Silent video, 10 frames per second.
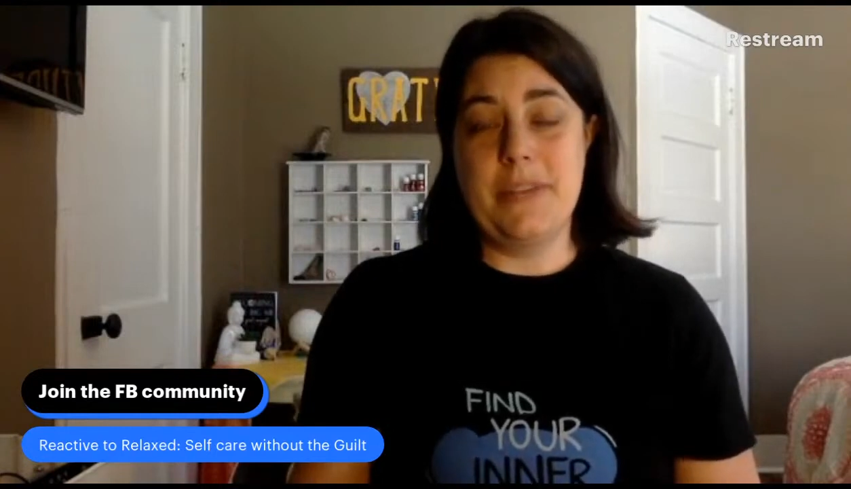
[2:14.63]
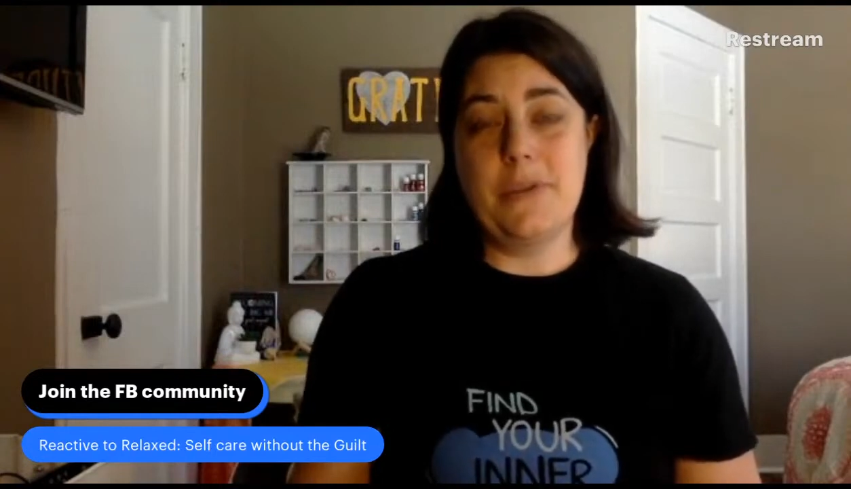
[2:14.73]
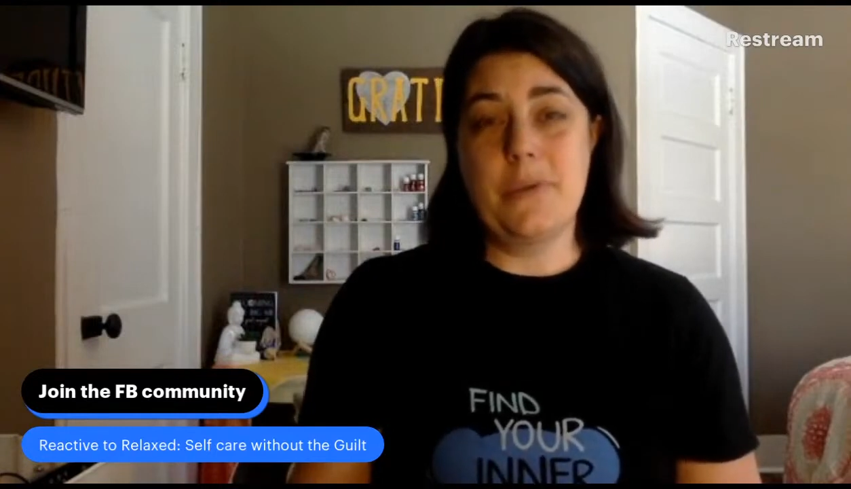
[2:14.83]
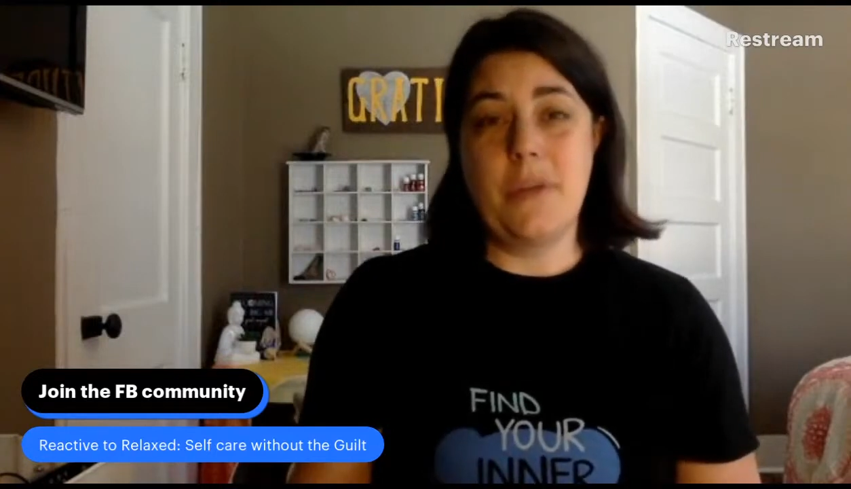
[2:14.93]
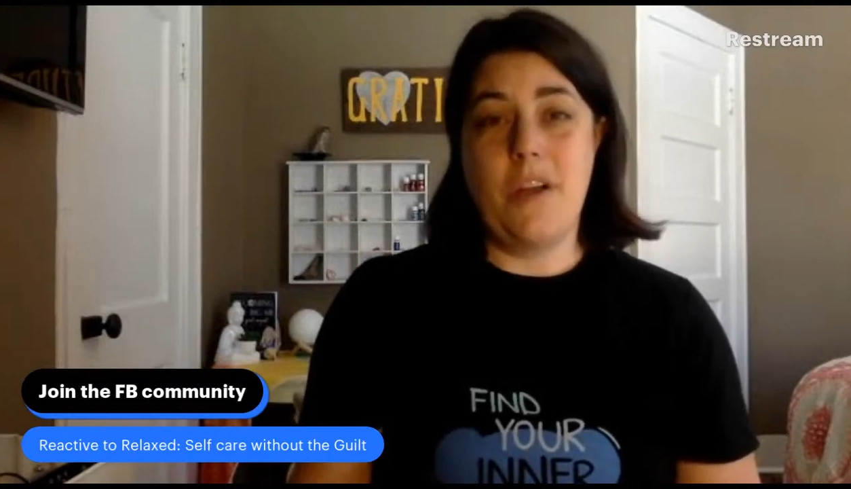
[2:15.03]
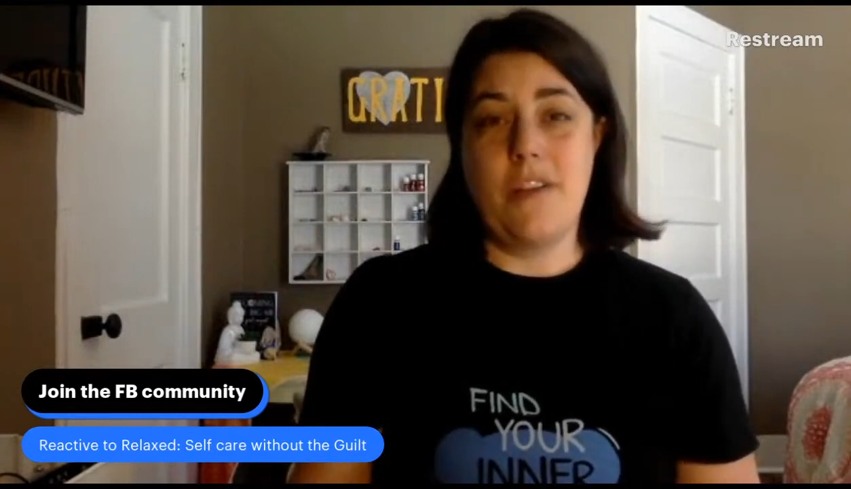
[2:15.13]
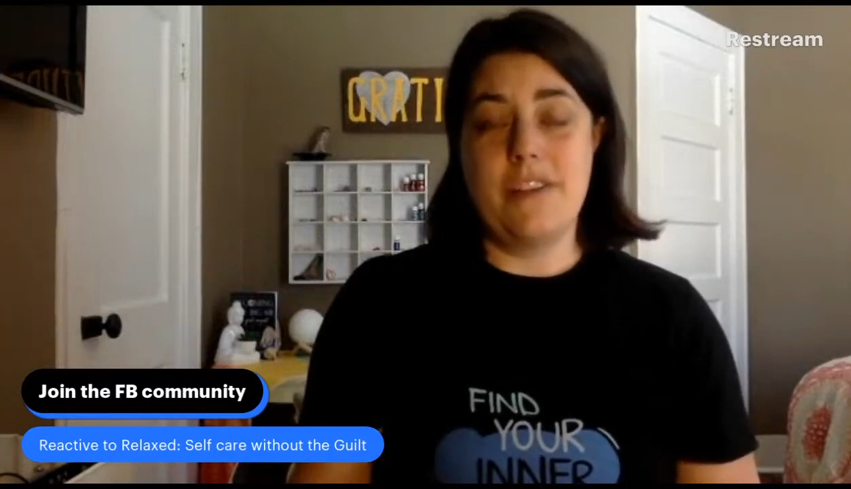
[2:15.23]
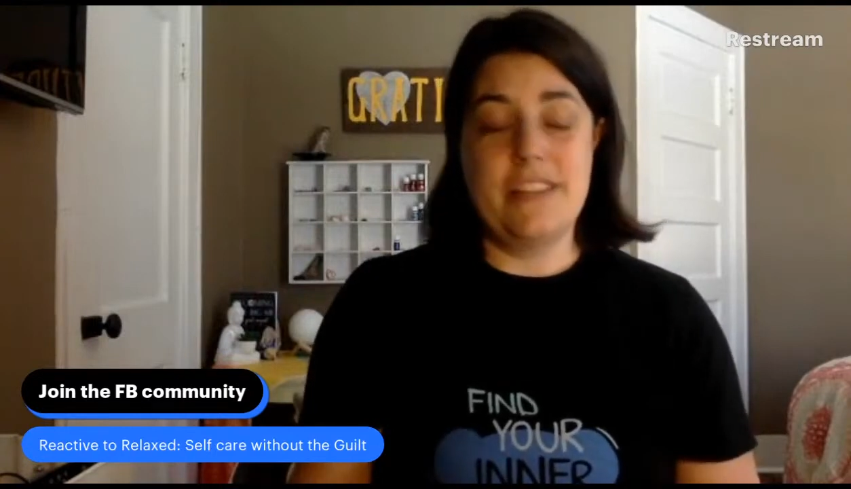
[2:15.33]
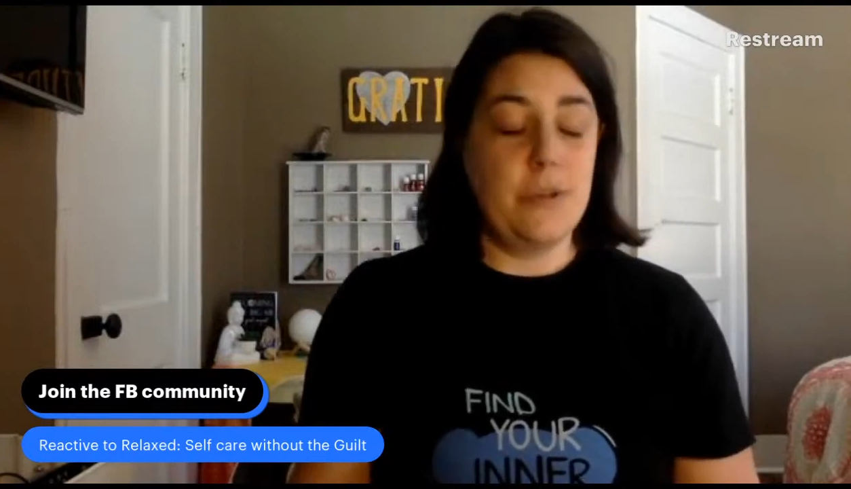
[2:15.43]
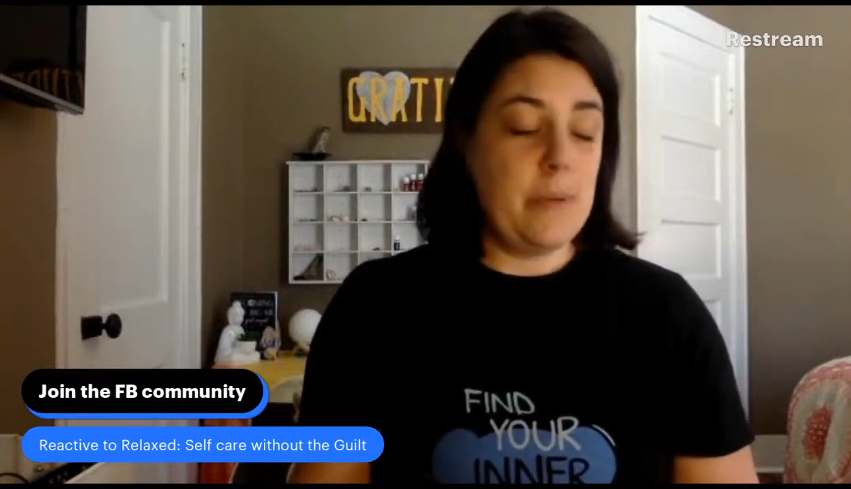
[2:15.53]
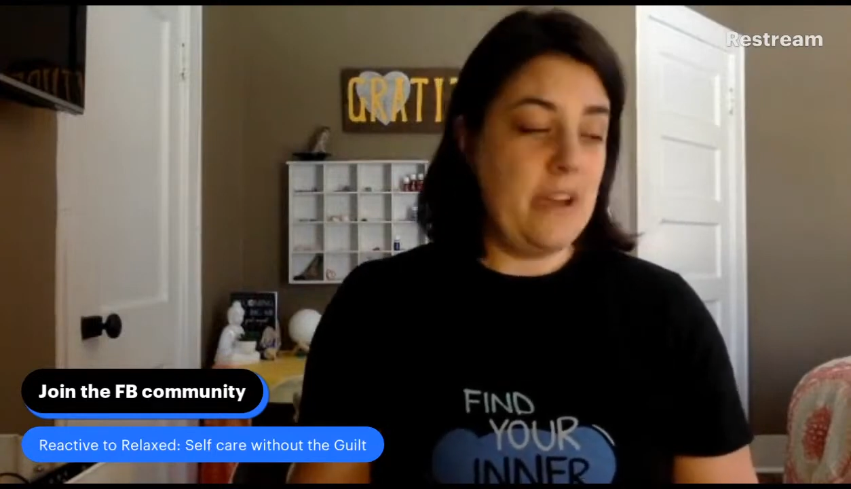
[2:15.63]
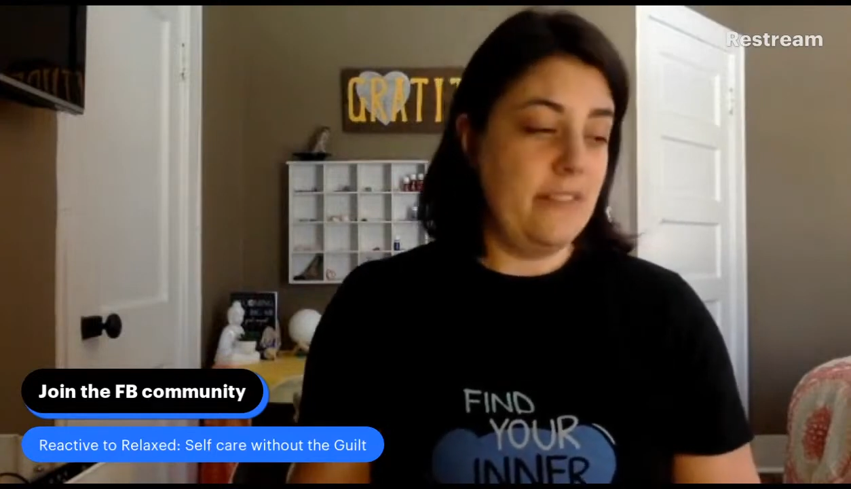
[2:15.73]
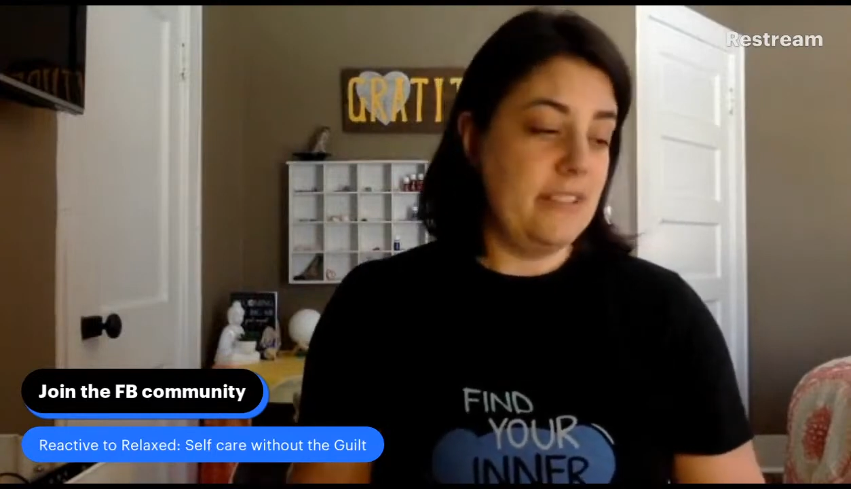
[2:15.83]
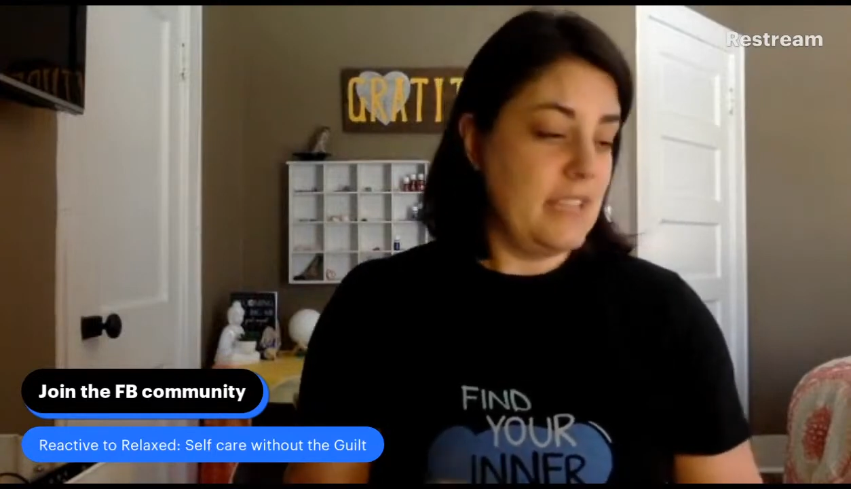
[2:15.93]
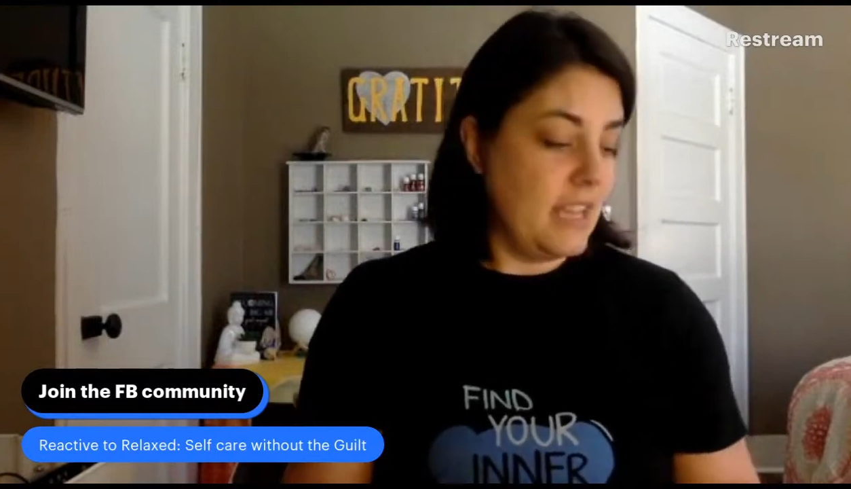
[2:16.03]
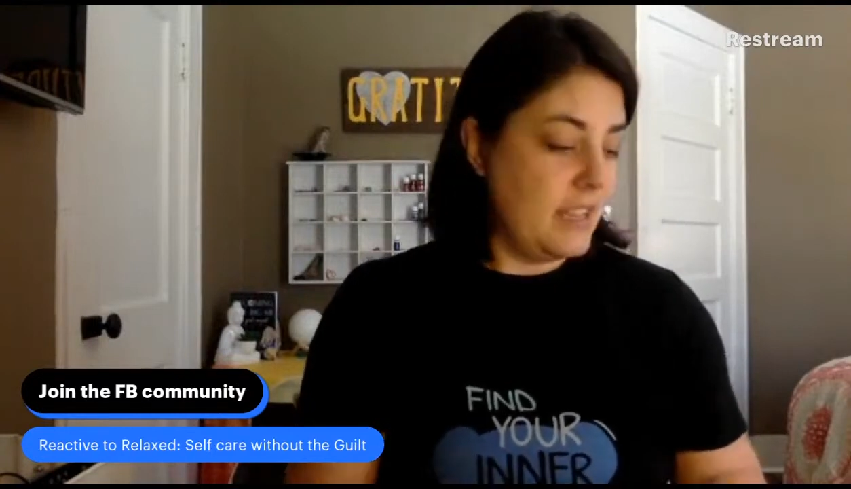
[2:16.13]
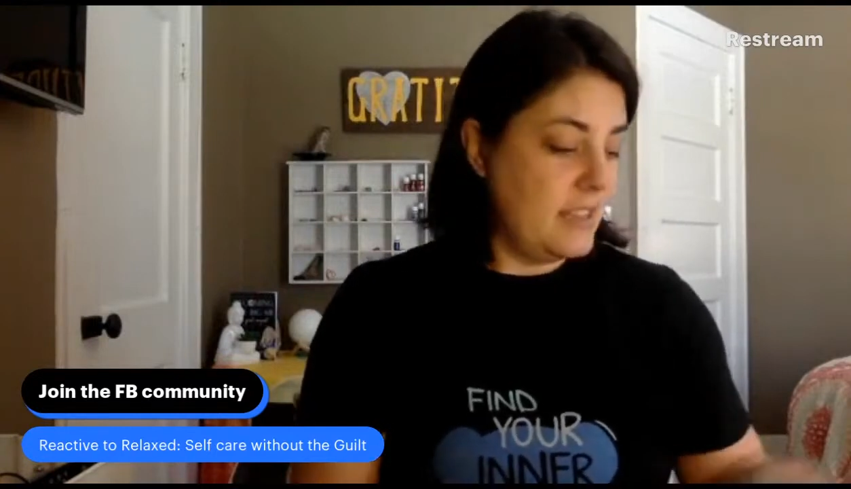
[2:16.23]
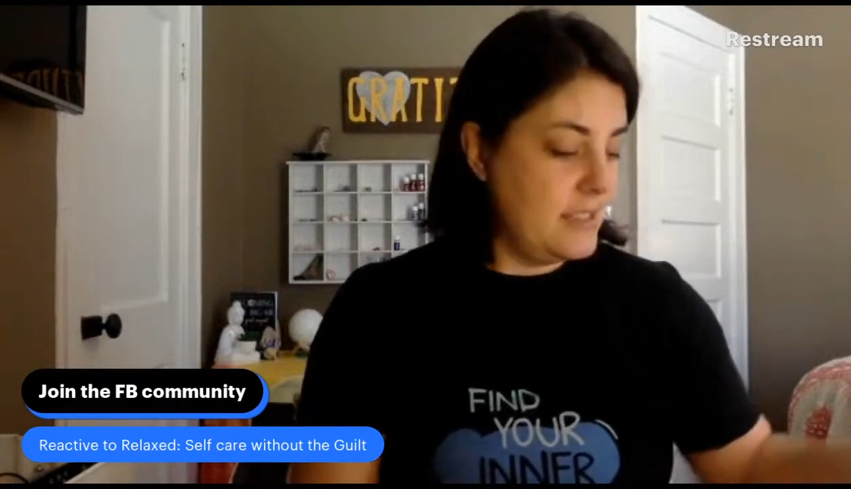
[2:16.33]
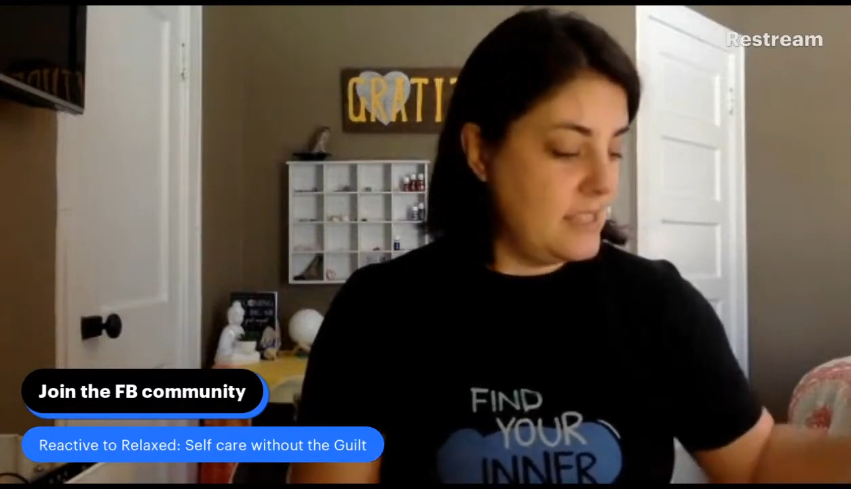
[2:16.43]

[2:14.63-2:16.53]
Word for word: your own heart, and your parenting.